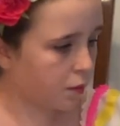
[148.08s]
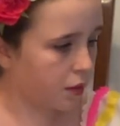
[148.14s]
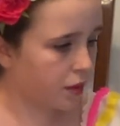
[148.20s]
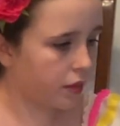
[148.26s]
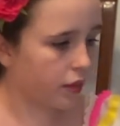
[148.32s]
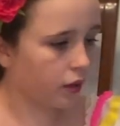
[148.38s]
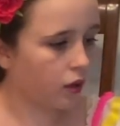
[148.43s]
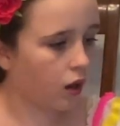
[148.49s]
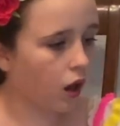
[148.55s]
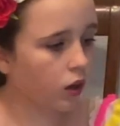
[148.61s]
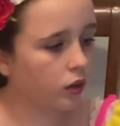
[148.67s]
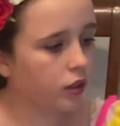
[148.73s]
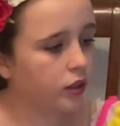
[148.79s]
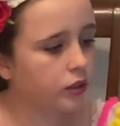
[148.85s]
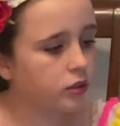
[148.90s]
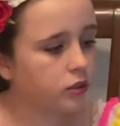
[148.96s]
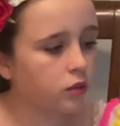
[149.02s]
The
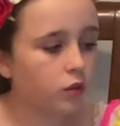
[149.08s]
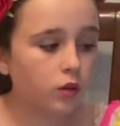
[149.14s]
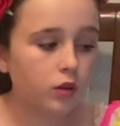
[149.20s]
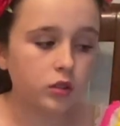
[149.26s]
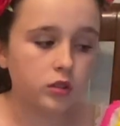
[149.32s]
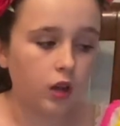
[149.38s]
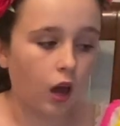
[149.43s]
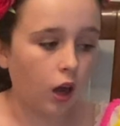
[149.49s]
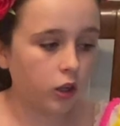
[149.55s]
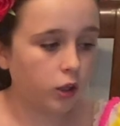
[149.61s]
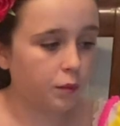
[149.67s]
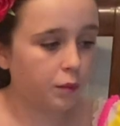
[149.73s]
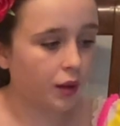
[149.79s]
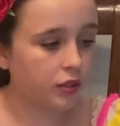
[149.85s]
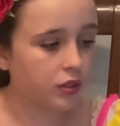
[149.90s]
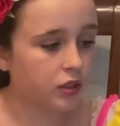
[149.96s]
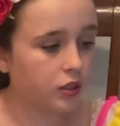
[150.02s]
conquistadors
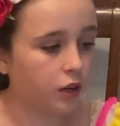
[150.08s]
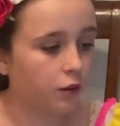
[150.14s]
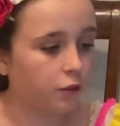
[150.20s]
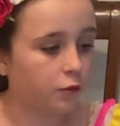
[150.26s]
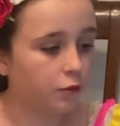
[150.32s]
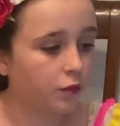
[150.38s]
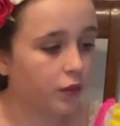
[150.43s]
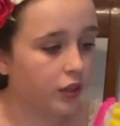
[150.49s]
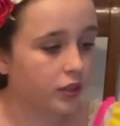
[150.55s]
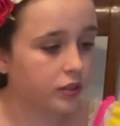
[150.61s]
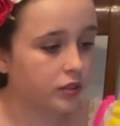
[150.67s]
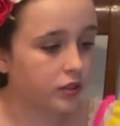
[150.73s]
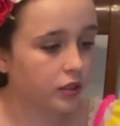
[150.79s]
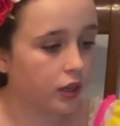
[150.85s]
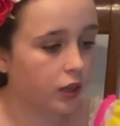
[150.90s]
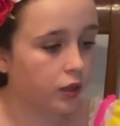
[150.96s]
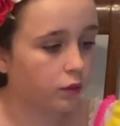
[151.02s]
documented a
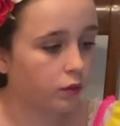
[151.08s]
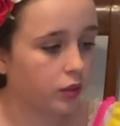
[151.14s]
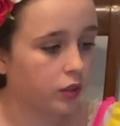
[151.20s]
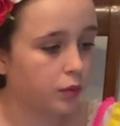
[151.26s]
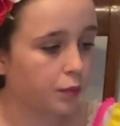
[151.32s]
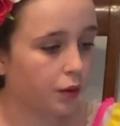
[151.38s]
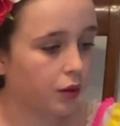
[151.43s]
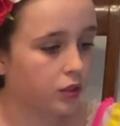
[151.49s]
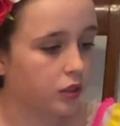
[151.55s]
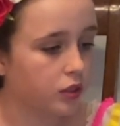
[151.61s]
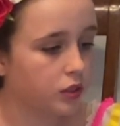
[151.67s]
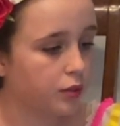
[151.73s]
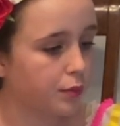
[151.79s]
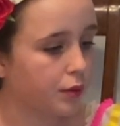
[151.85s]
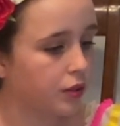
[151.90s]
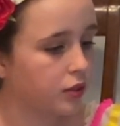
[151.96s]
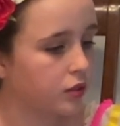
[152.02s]
feast in which
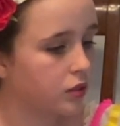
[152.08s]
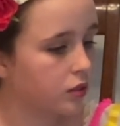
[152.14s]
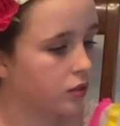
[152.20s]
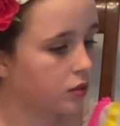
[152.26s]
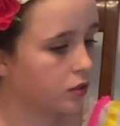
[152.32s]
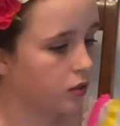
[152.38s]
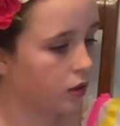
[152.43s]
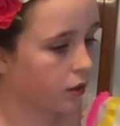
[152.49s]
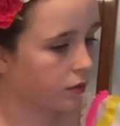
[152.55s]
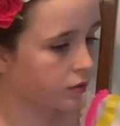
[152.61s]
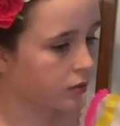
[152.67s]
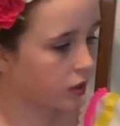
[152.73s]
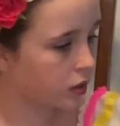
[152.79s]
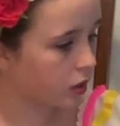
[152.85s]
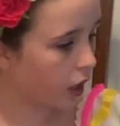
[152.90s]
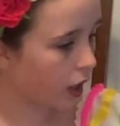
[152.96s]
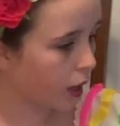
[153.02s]
participants served
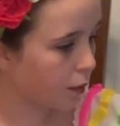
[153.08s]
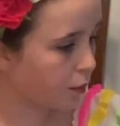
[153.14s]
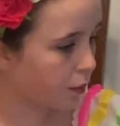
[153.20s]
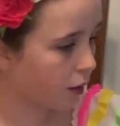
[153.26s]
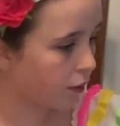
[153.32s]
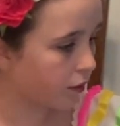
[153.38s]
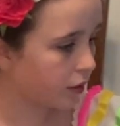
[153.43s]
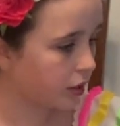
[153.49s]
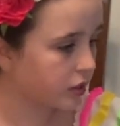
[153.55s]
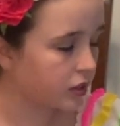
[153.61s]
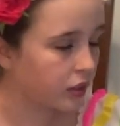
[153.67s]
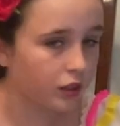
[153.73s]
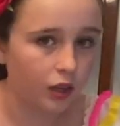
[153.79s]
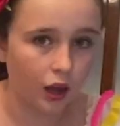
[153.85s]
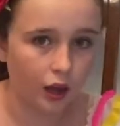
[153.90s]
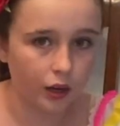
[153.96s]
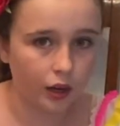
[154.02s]
a type of
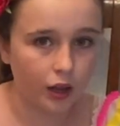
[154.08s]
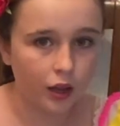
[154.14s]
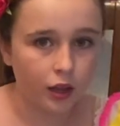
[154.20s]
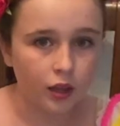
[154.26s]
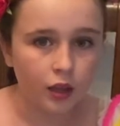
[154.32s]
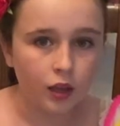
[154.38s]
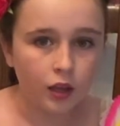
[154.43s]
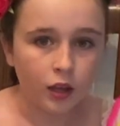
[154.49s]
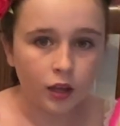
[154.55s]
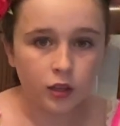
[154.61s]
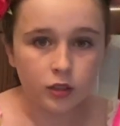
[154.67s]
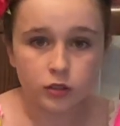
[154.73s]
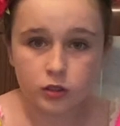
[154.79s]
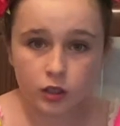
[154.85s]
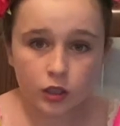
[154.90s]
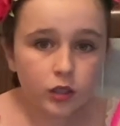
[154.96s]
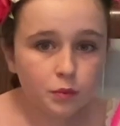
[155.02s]
enchilada.
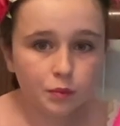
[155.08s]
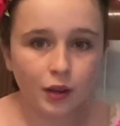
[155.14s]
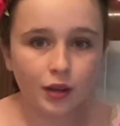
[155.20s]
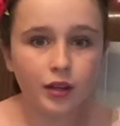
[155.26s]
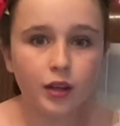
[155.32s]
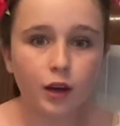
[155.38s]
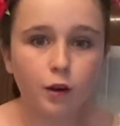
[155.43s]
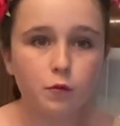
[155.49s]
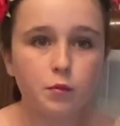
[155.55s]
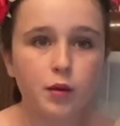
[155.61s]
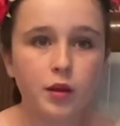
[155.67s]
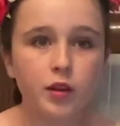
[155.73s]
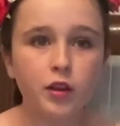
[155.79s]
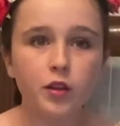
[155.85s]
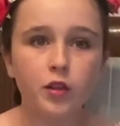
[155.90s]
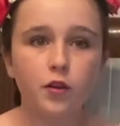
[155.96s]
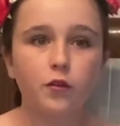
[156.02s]
This might have
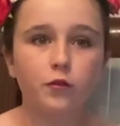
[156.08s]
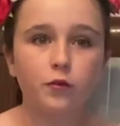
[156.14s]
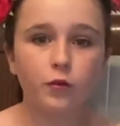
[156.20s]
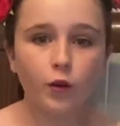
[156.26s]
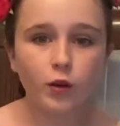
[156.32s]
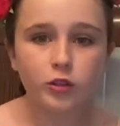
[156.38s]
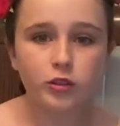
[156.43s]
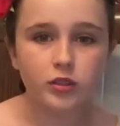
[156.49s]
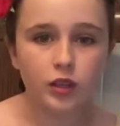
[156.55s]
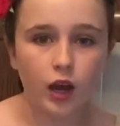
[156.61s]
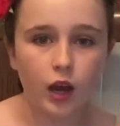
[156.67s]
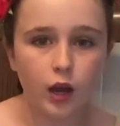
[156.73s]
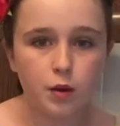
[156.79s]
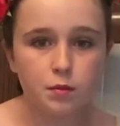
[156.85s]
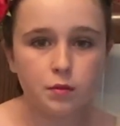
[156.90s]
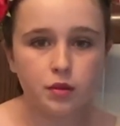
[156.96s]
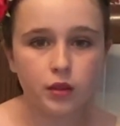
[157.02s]
been the first
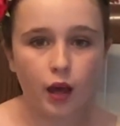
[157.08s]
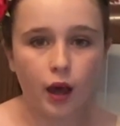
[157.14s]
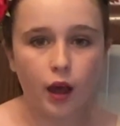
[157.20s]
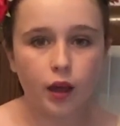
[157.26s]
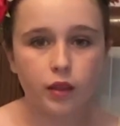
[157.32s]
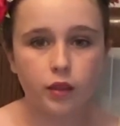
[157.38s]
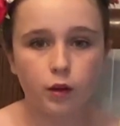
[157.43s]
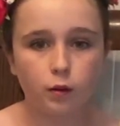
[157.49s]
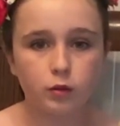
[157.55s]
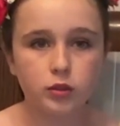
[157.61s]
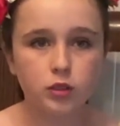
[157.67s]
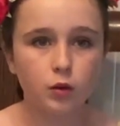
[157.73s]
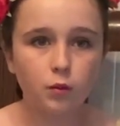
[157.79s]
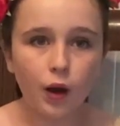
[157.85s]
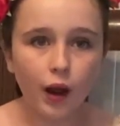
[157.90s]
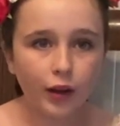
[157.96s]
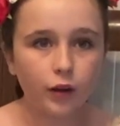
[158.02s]
time that there was a
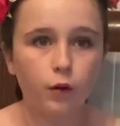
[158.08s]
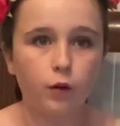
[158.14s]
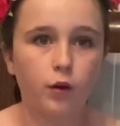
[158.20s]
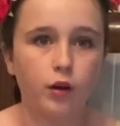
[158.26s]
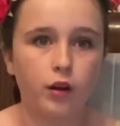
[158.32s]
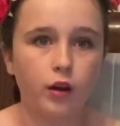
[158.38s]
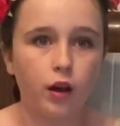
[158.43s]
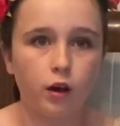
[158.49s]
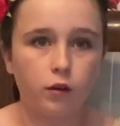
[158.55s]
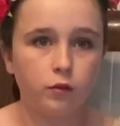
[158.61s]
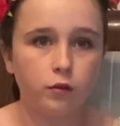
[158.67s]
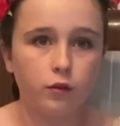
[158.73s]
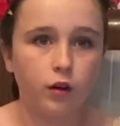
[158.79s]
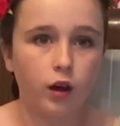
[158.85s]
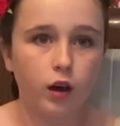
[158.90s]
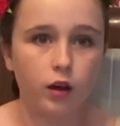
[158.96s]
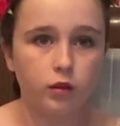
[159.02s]
record of
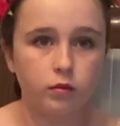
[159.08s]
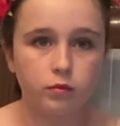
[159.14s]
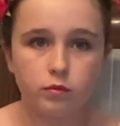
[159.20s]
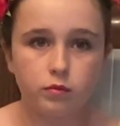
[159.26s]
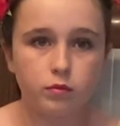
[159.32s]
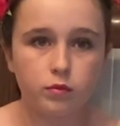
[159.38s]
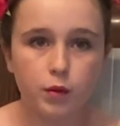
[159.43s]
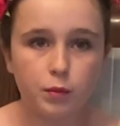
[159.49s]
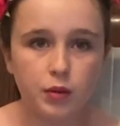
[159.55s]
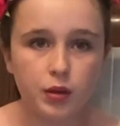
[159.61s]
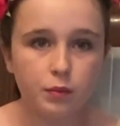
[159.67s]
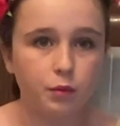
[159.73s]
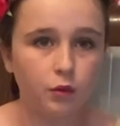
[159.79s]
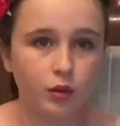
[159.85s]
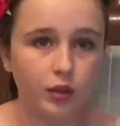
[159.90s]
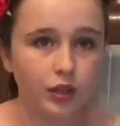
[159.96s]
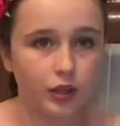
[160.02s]
the
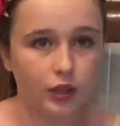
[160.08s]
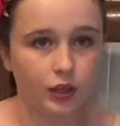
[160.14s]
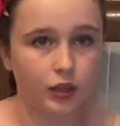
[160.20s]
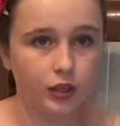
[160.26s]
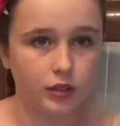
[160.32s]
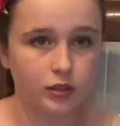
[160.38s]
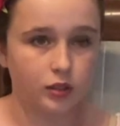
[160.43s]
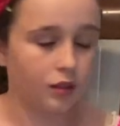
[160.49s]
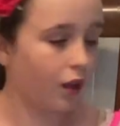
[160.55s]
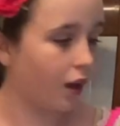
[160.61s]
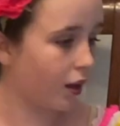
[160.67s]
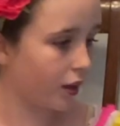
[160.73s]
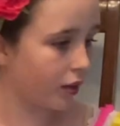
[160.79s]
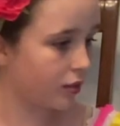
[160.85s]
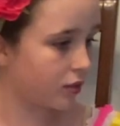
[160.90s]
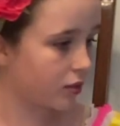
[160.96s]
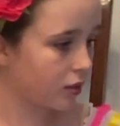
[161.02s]
people eating
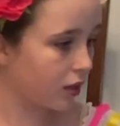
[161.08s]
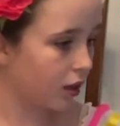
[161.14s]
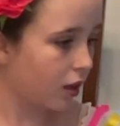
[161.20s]
enchiladas.